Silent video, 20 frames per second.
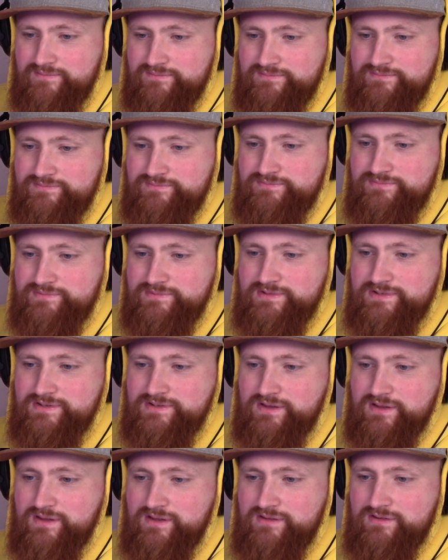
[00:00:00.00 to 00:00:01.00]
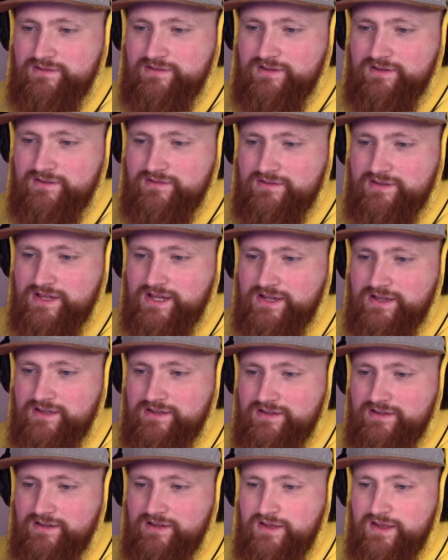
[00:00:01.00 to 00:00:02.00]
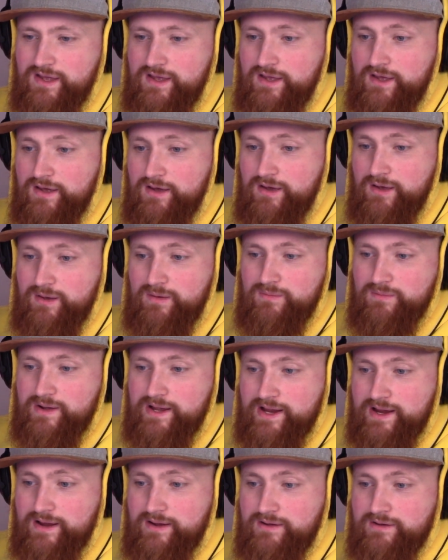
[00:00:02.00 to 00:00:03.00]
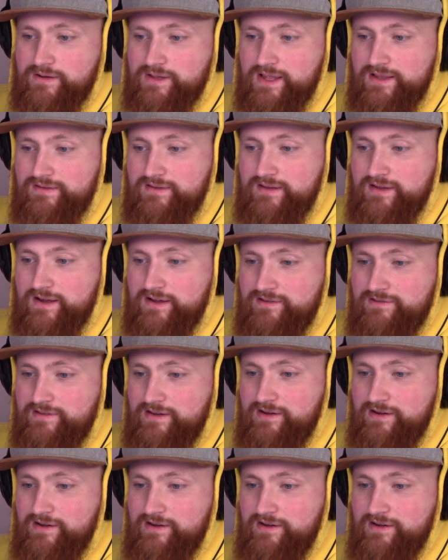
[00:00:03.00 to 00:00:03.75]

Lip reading: Celestia's like, wow, that's a nice